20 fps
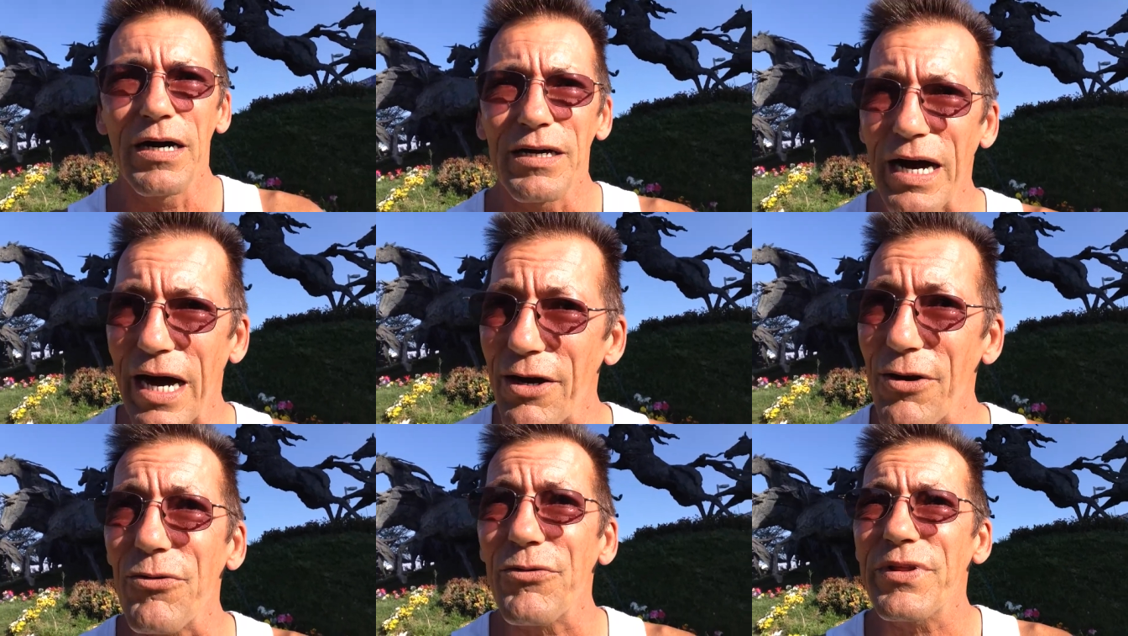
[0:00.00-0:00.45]

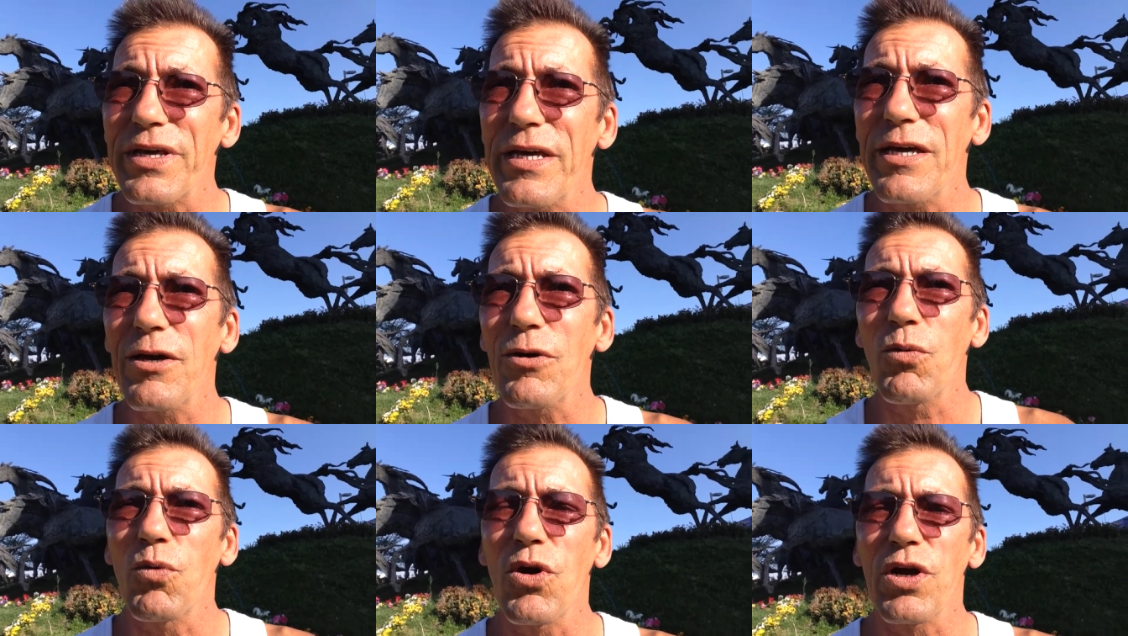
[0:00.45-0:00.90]
I don't think
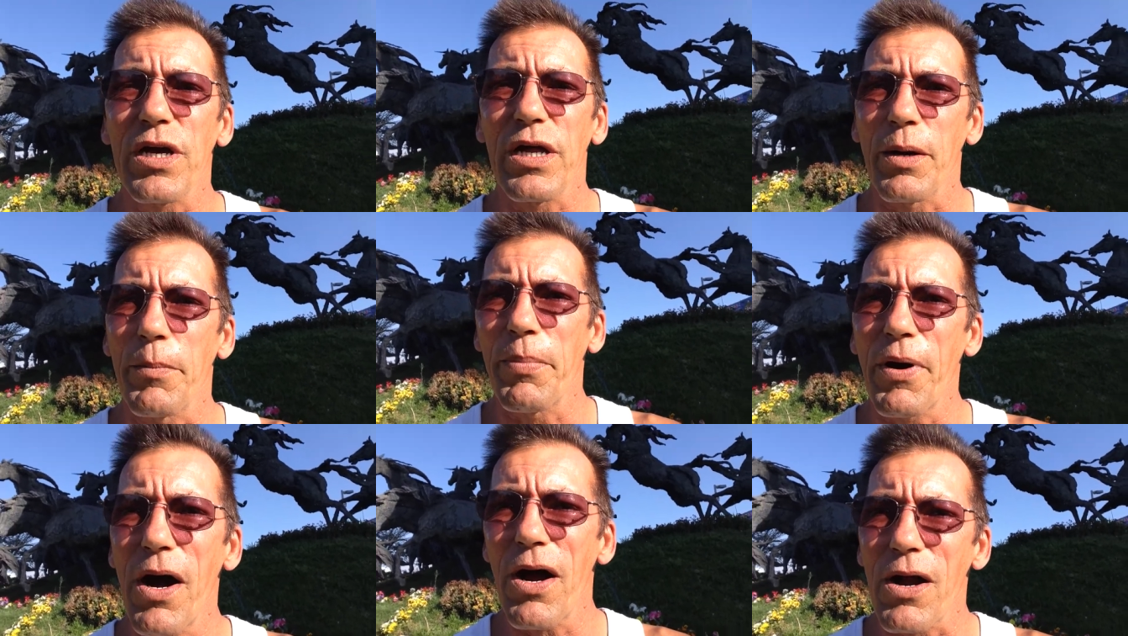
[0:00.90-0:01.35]
you can work in
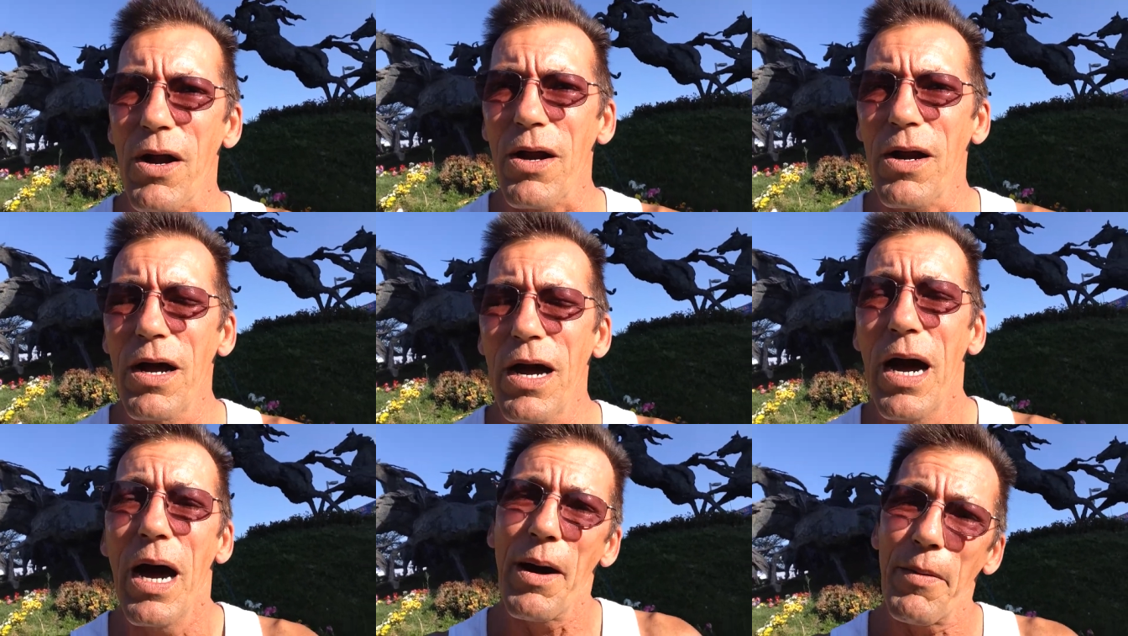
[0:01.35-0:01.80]
a bar.
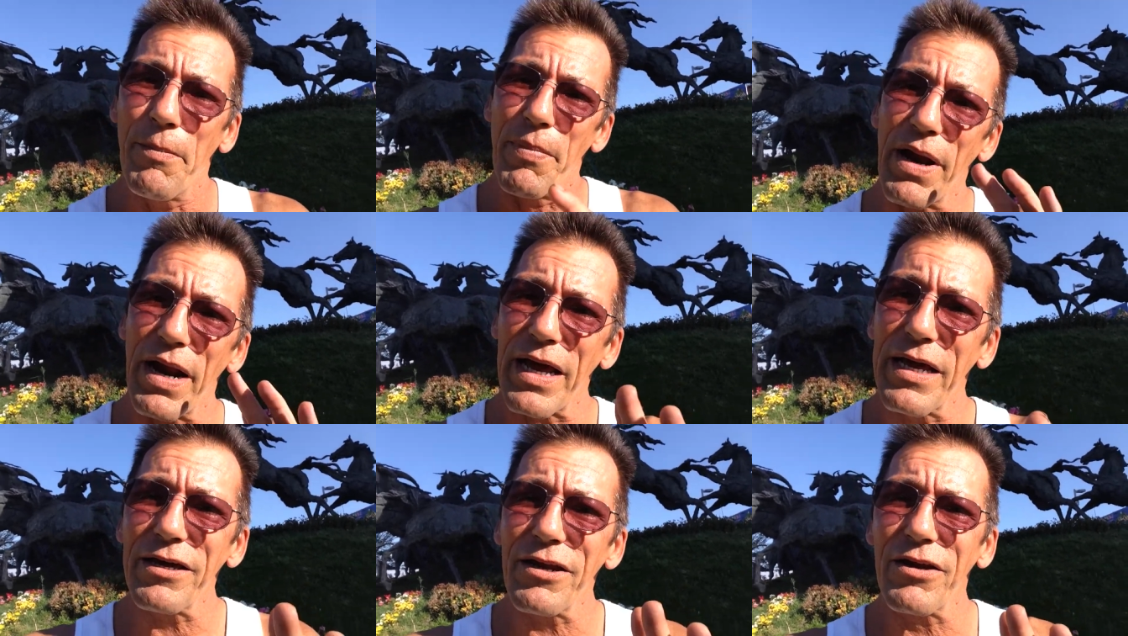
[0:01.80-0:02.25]

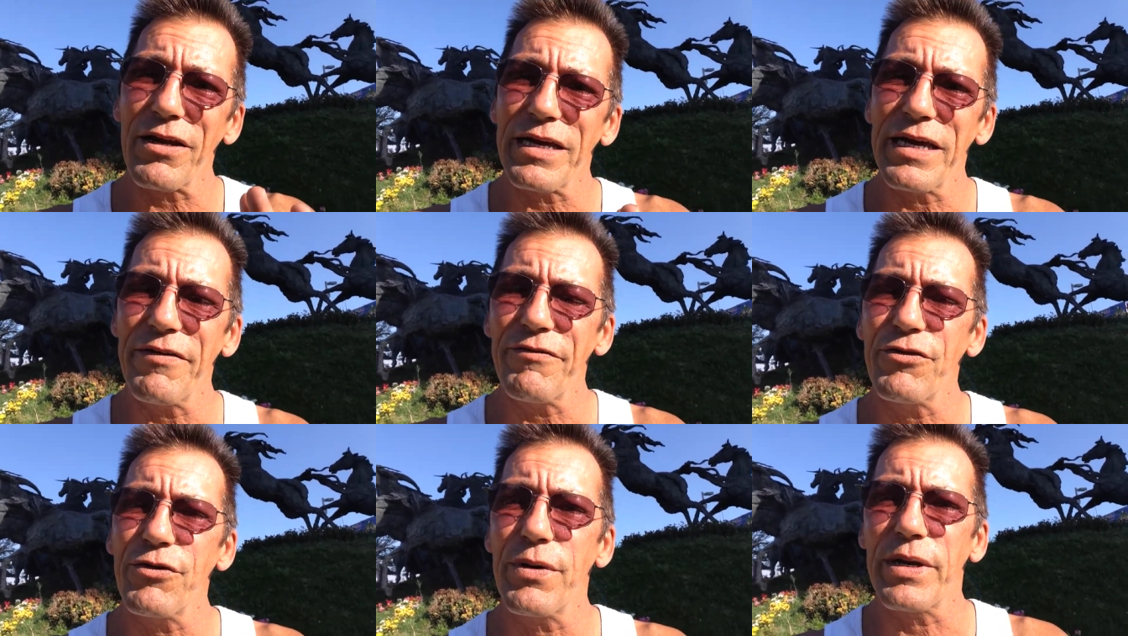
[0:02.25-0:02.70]
But I'm going to
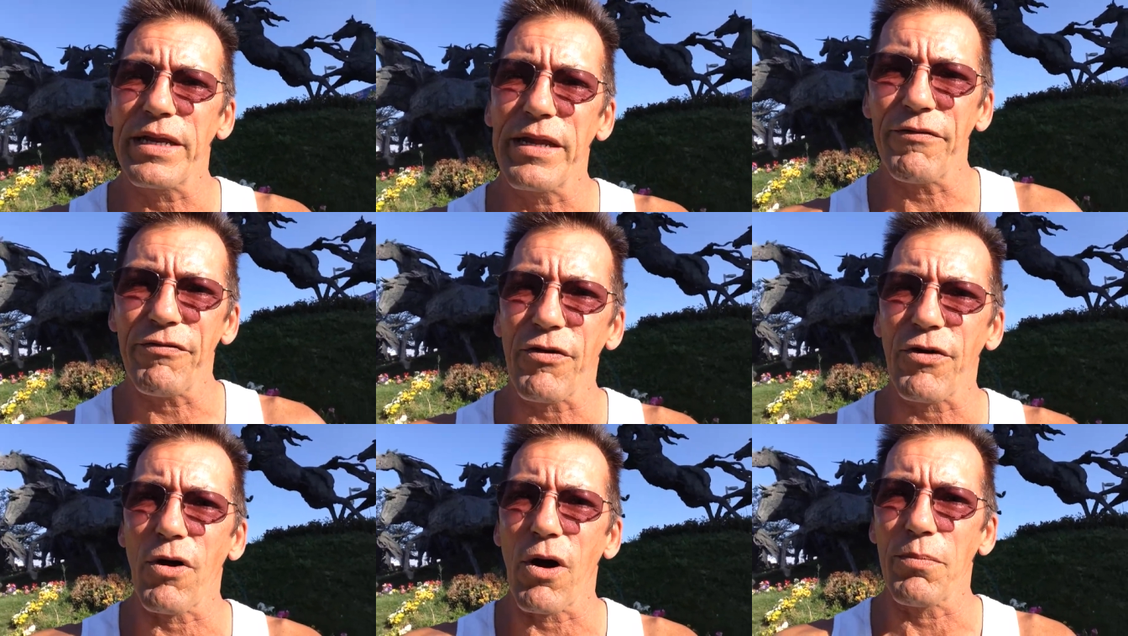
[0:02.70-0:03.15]
give you a
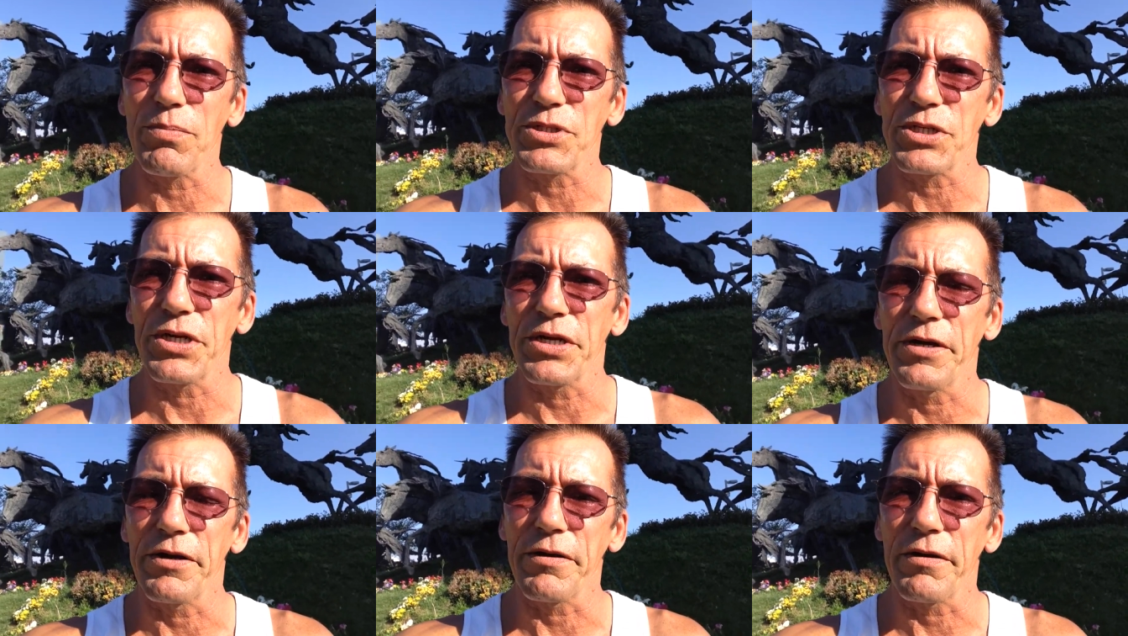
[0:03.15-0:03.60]
different
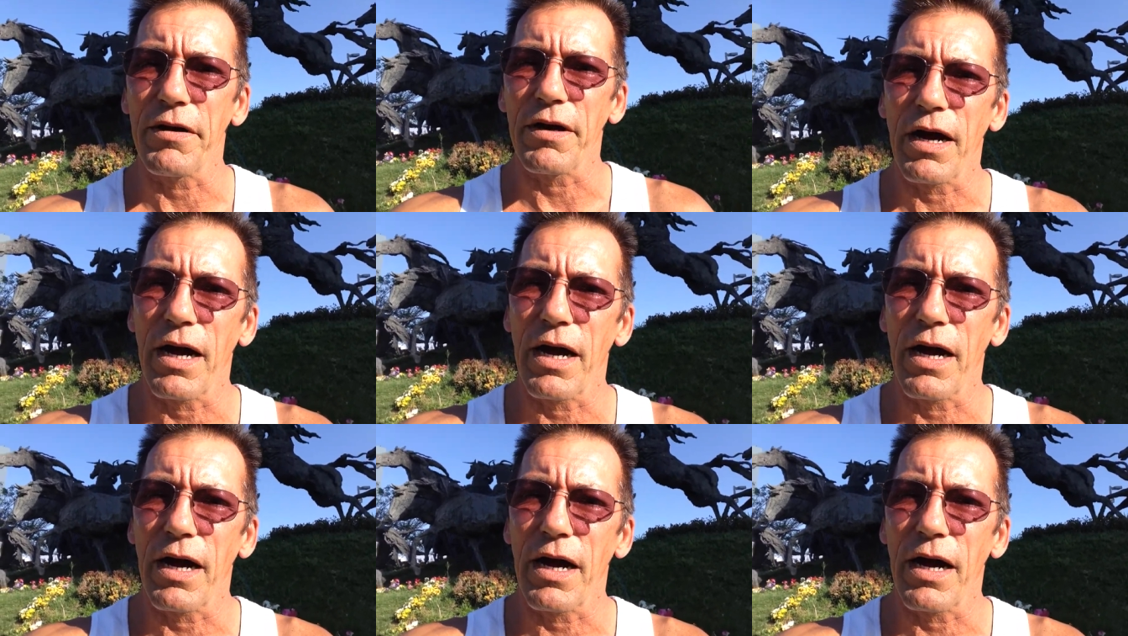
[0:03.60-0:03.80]
option here.